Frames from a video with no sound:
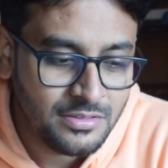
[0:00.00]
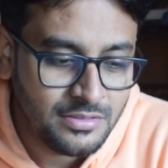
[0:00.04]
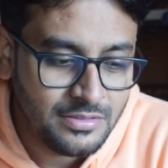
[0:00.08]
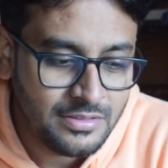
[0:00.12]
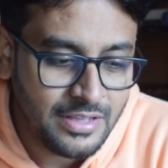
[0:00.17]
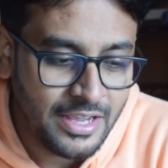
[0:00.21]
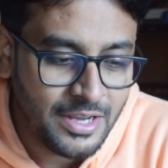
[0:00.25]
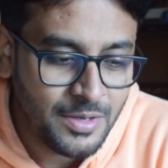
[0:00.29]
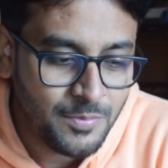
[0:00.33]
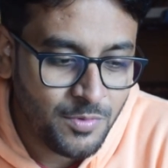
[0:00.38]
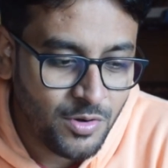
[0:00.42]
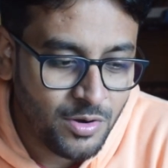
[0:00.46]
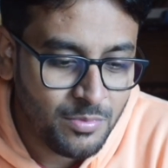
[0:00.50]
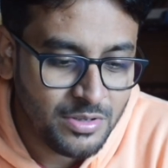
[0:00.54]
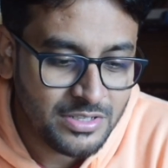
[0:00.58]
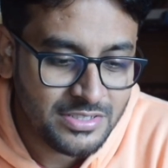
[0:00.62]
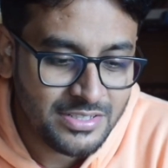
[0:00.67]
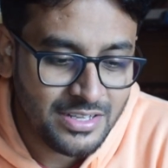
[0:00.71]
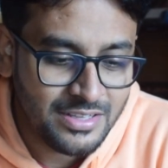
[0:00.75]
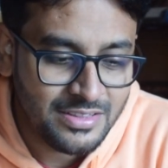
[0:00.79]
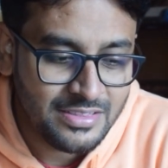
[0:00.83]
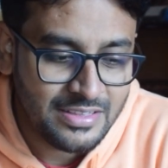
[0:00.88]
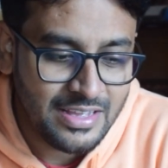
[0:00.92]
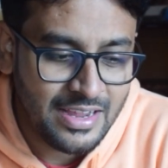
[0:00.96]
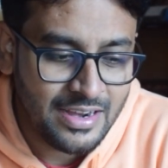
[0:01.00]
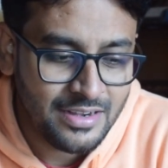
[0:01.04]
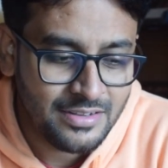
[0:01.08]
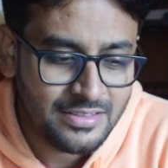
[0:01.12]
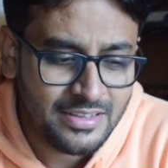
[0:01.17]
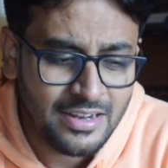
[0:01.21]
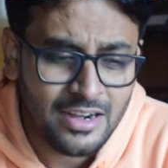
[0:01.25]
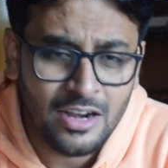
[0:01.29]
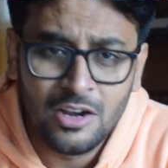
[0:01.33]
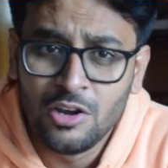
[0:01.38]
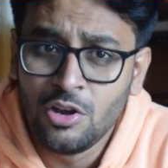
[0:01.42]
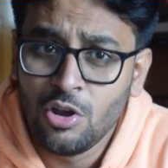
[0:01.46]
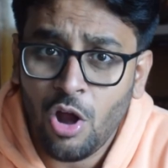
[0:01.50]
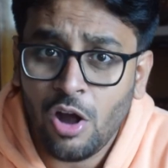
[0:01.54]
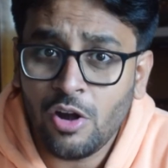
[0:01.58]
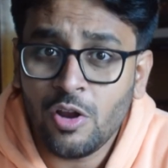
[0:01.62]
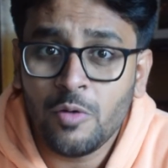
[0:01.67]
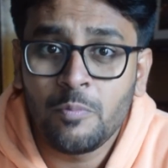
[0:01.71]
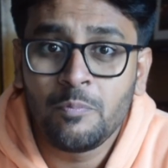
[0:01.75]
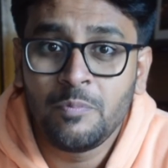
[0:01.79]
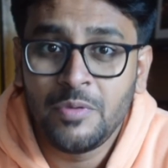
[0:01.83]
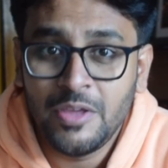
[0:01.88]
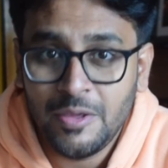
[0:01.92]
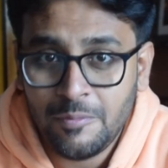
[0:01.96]
the information that there are a lot
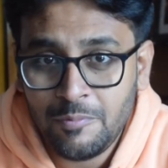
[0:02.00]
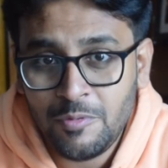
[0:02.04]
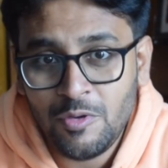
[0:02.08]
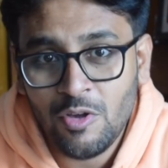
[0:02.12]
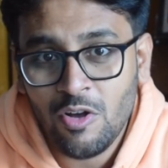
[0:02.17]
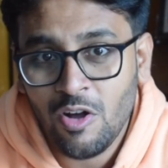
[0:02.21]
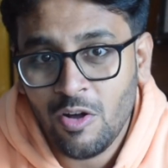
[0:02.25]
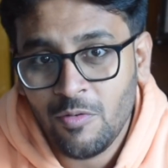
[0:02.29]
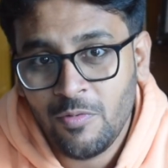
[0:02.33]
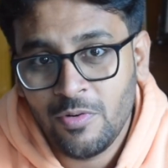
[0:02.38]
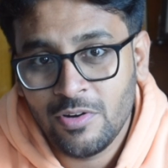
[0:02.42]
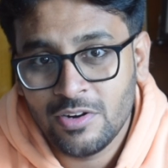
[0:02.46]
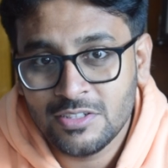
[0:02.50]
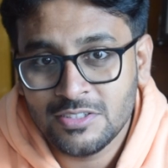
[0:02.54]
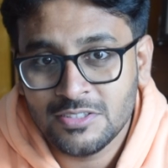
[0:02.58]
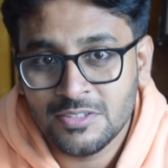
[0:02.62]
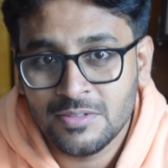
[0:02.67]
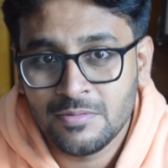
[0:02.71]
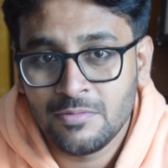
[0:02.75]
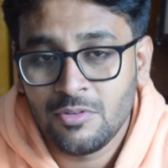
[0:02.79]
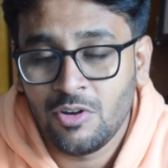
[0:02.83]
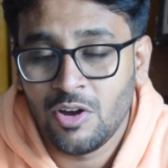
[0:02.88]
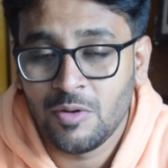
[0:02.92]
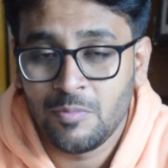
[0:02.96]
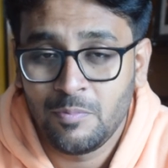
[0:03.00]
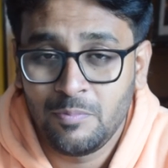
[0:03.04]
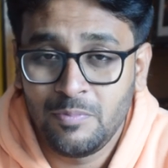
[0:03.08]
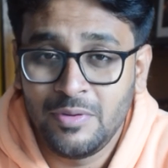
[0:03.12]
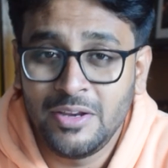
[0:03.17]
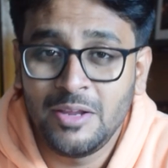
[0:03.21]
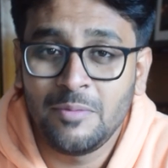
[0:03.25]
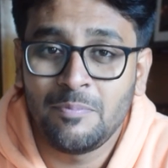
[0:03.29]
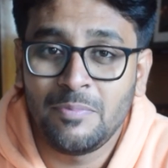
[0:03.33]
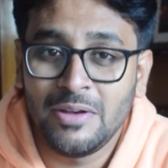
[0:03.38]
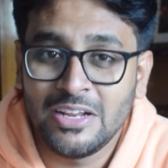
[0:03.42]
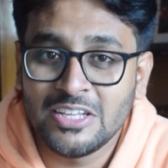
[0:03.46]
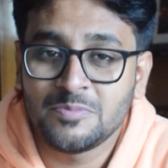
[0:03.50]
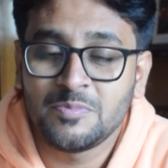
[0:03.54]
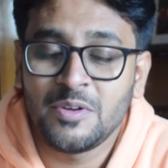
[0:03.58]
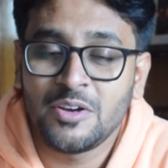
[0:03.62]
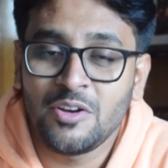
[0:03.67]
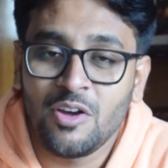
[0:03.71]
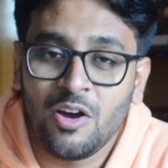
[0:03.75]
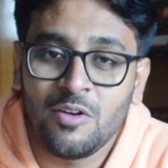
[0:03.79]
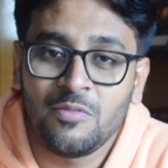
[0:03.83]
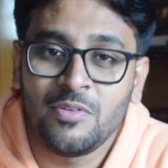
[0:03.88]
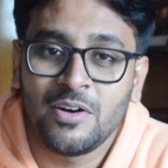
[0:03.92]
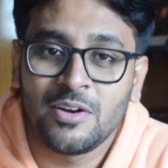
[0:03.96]
of PPO offers or
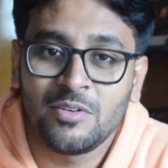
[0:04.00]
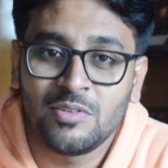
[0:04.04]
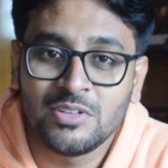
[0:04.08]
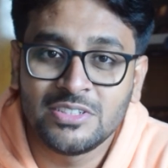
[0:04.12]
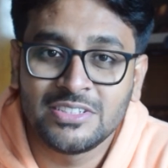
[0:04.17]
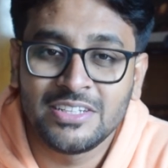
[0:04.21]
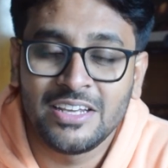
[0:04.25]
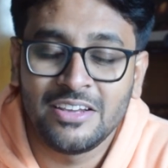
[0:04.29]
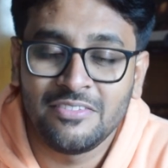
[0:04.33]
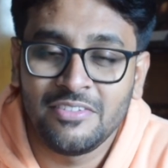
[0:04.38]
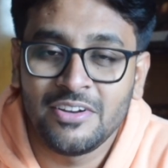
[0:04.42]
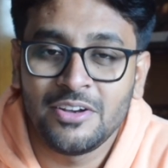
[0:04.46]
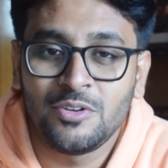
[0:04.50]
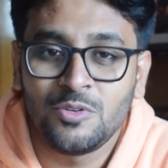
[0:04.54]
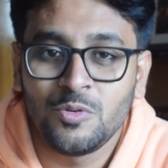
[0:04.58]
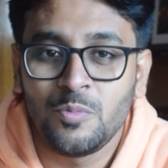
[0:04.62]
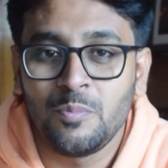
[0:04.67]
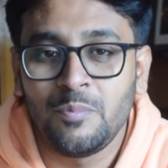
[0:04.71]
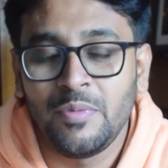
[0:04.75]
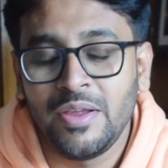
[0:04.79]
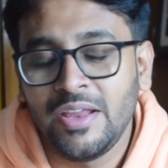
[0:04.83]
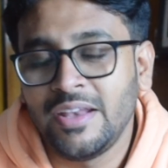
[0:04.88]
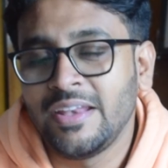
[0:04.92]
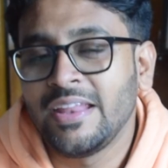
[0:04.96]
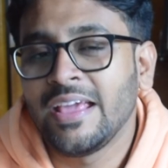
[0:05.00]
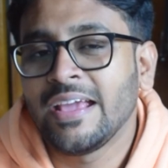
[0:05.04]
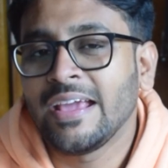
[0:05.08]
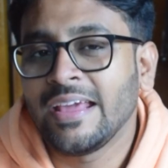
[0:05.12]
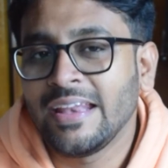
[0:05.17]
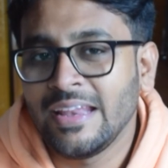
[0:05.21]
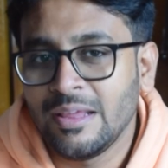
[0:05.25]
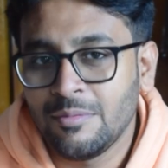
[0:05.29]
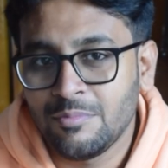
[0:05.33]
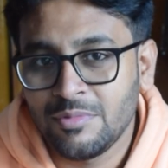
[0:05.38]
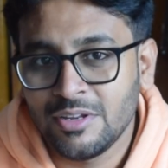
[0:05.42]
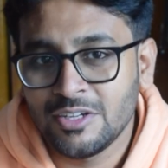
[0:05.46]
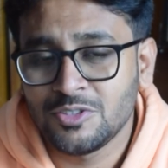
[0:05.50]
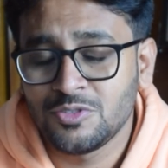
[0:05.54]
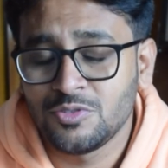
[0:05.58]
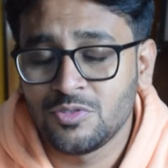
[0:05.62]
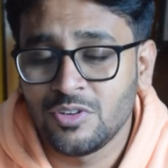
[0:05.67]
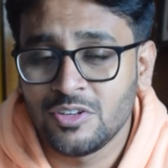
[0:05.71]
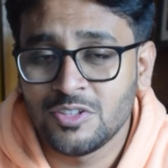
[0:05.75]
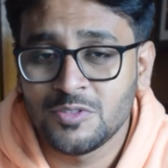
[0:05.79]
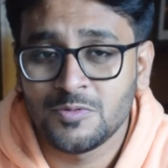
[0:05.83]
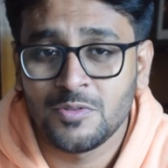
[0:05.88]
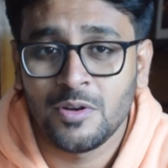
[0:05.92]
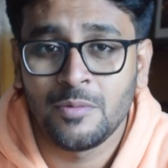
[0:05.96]
pre-placement offer was given to BTech and MTech
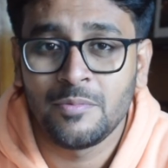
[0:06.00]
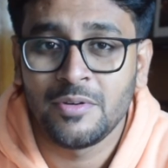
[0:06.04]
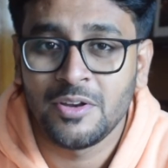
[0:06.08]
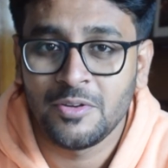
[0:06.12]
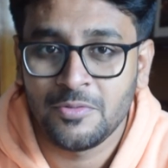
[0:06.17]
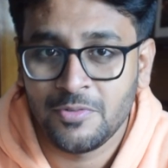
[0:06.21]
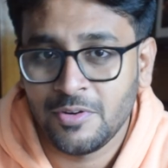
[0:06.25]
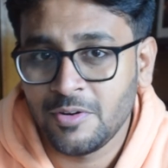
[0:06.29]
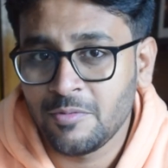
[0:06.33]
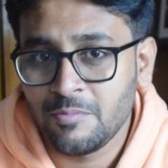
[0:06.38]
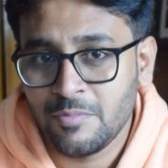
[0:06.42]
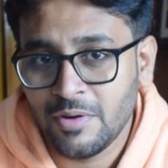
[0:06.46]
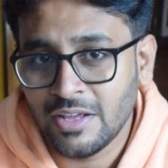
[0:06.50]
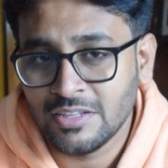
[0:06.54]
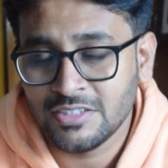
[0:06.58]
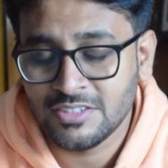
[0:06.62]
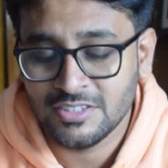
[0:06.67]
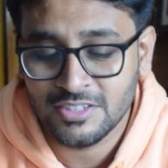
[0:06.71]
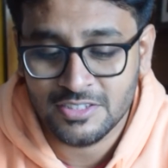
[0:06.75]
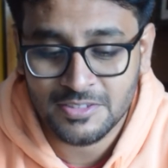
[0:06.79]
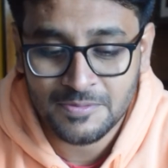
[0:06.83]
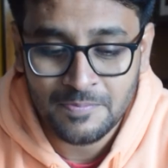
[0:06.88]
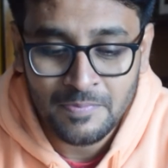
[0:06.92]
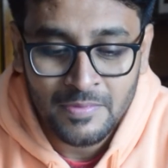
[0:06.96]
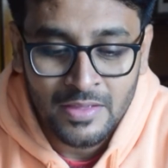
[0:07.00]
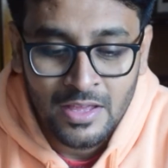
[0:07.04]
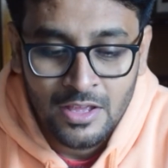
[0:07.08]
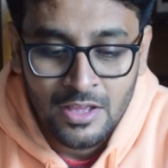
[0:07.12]
students from different branches.